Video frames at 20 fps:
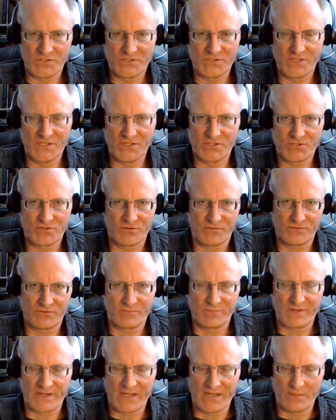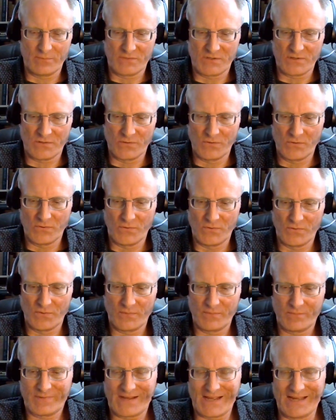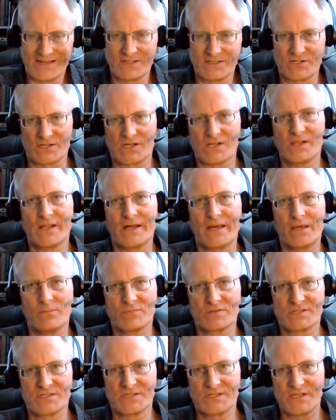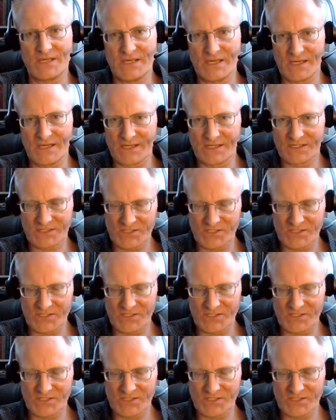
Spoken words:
these children began to claim seeing